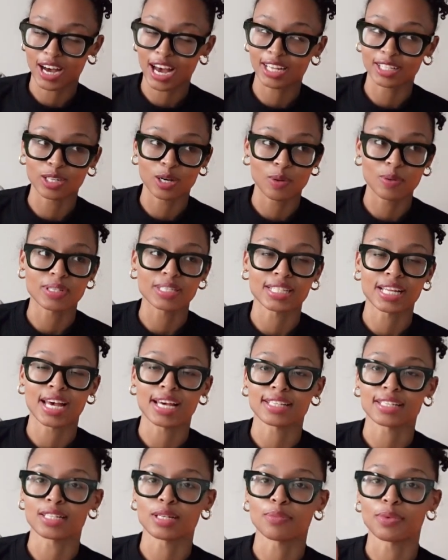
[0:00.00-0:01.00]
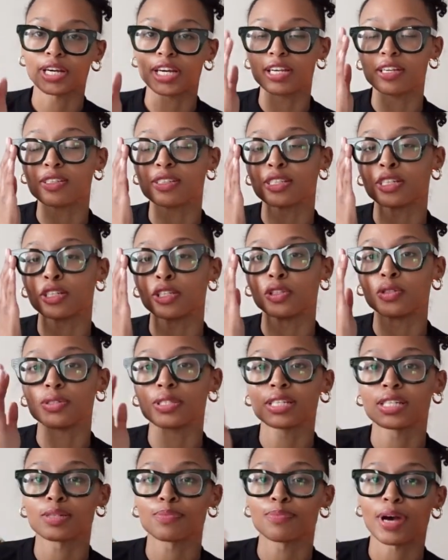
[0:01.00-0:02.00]
I know it's nasty, but he used to use
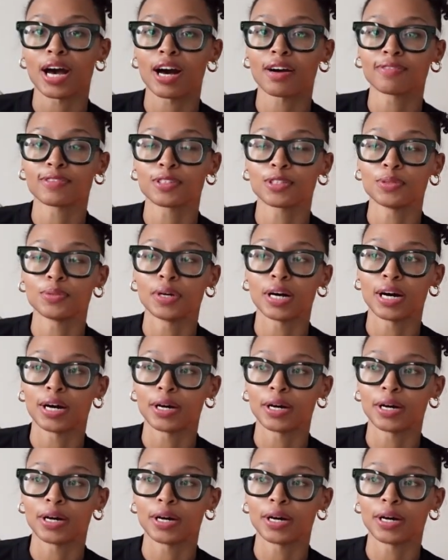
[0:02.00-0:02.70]
his mouth to